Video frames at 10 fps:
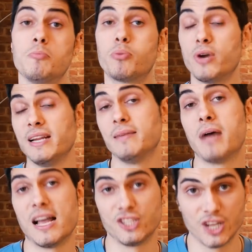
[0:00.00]
pretty
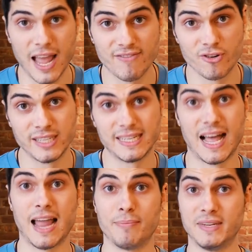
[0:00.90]
much every
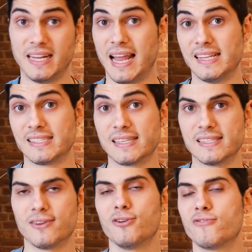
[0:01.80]
time the
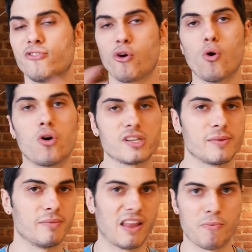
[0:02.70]
lenses. Of course,
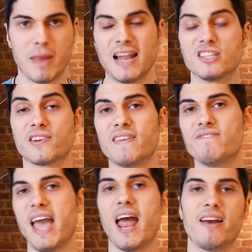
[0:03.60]
when your mileage can
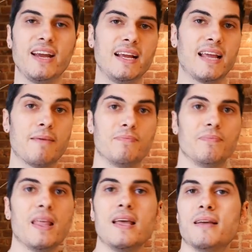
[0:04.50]
vary, you can
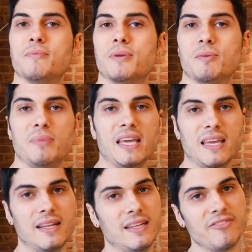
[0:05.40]

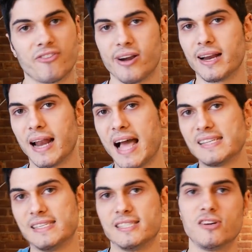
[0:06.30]
be different
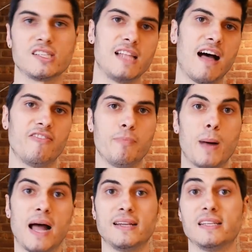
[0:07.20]
glasses or stuff,
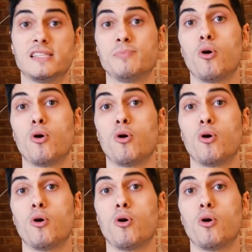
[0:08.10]
but it's